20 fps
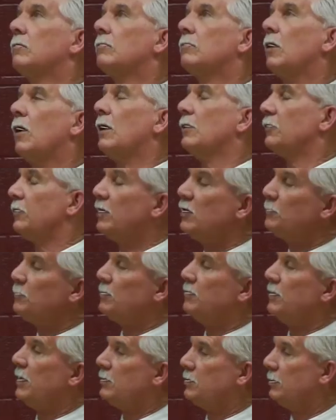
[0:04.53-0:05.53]
All right, so this
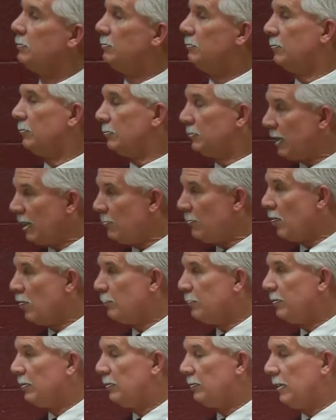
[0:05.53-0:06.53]
position came
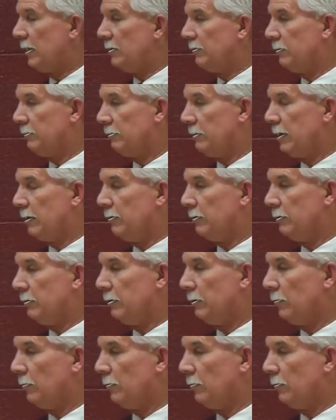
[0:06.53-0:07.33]
open in